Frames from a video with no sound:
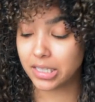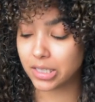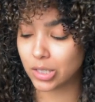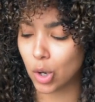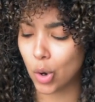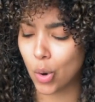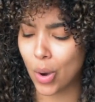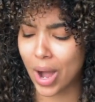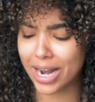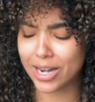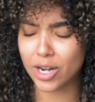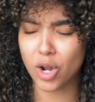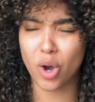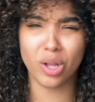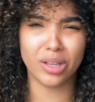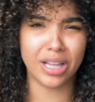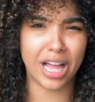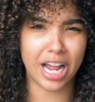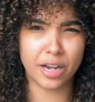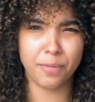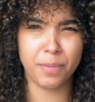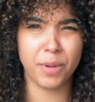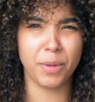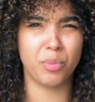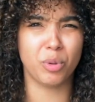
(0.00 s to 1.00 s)
So I know a
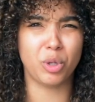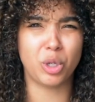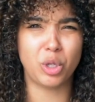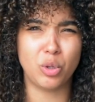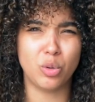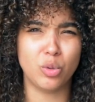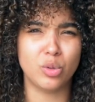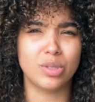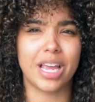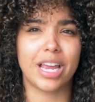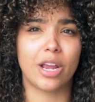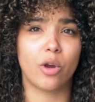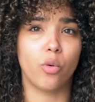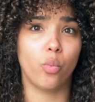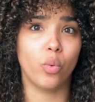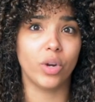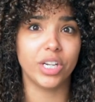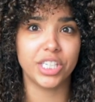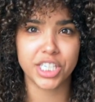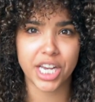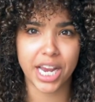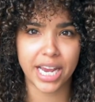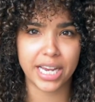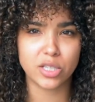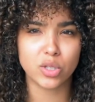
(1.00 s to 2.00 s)
lot of people use like
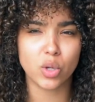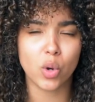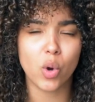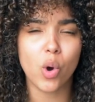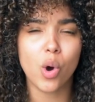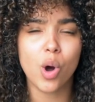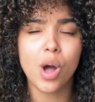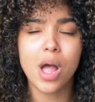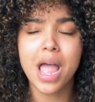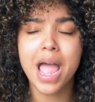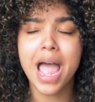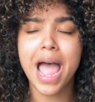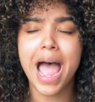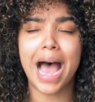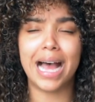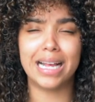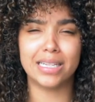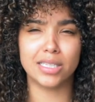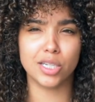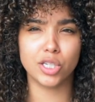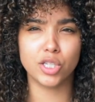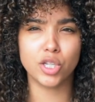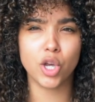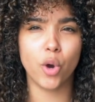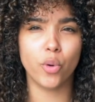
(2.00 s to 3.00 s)
witch hazel
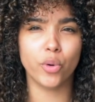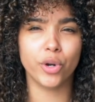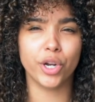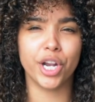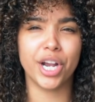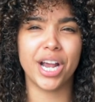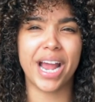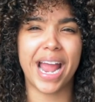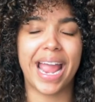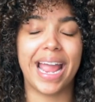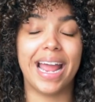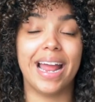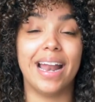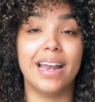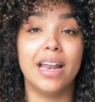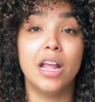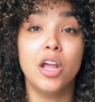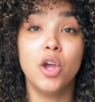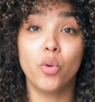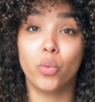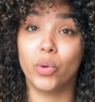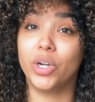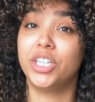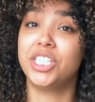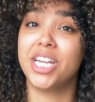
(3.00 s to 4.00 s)
as a toner, and
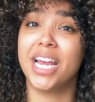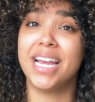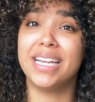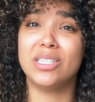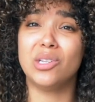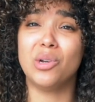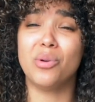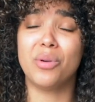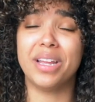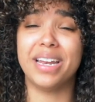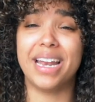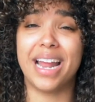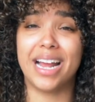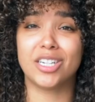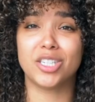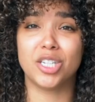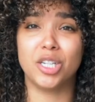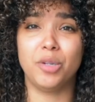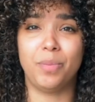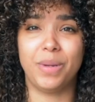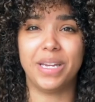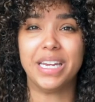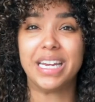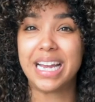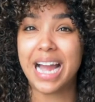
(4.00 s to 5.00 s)
witch hazel can
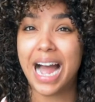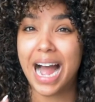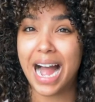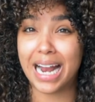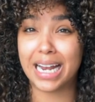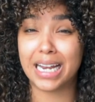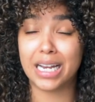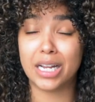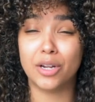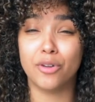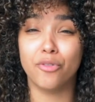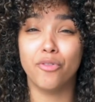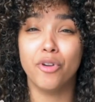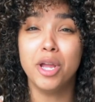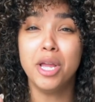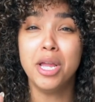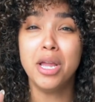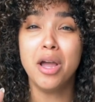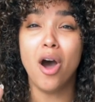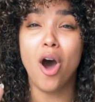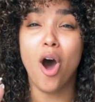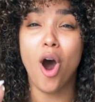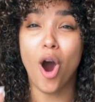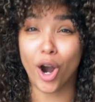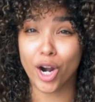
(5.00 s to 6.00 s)
actually be kind of
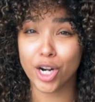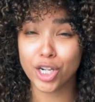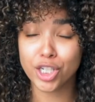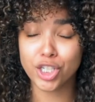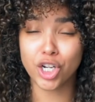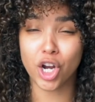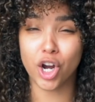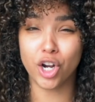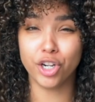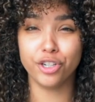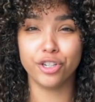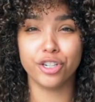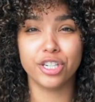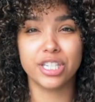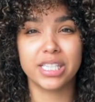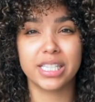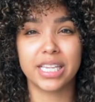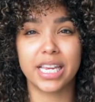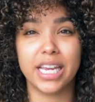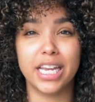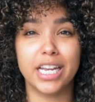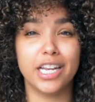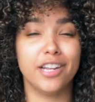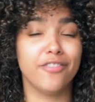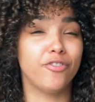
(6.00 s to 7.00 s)
harsh on your
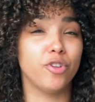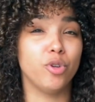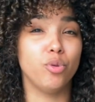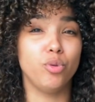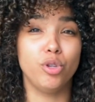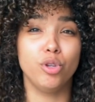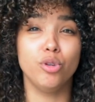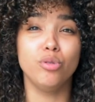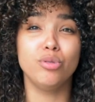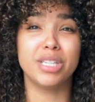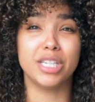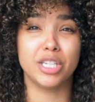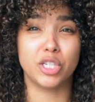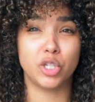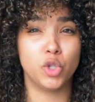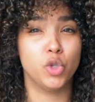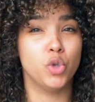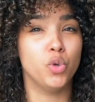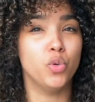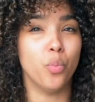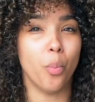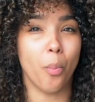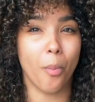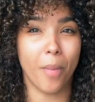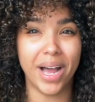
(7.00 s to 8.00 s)
skin if you use it
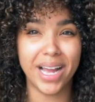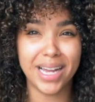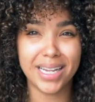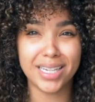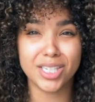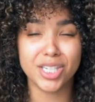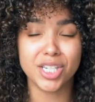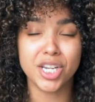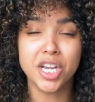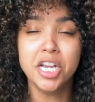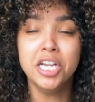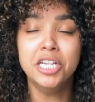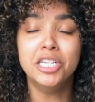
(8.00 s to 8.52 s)
too much.